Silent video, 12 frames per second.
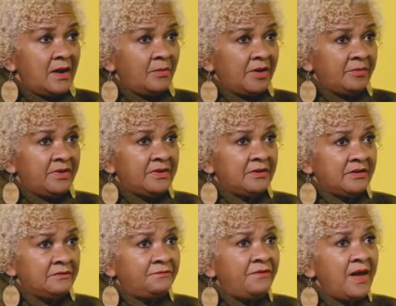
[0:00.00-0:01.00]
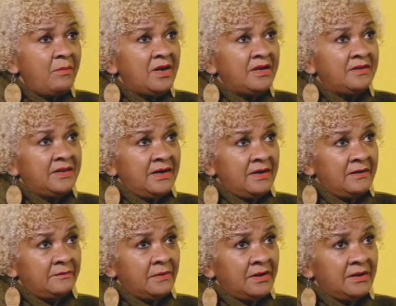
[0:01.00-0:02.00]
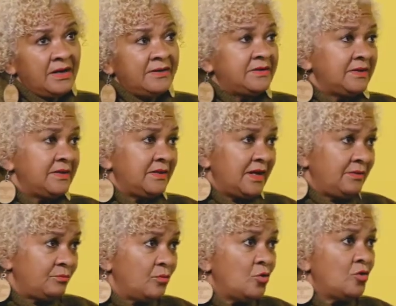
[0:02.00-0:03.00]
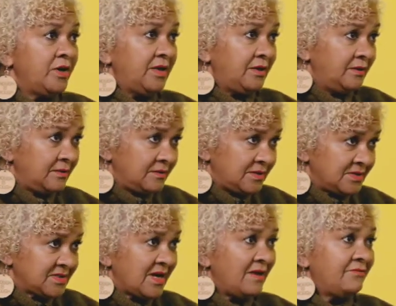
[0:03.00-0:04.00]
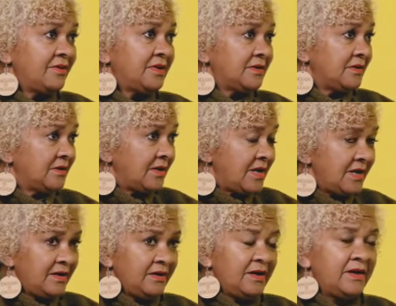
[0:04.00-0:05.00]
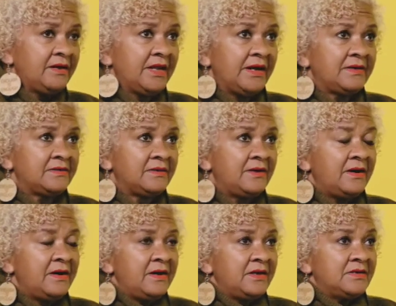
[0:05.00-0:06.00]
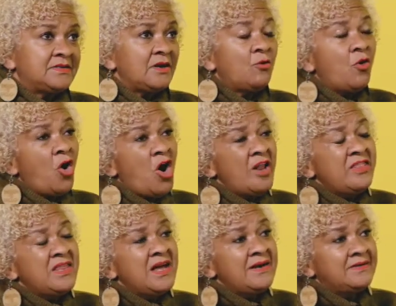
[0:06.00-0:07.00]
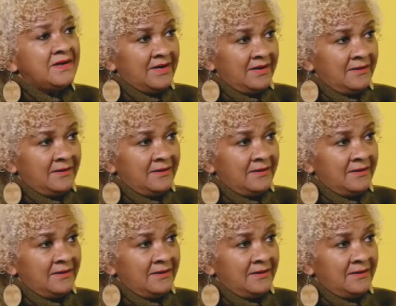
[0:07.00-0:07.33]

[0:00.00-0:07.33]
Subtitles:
But I mean, the family then, later in that morning, discovered her and that. So on that day,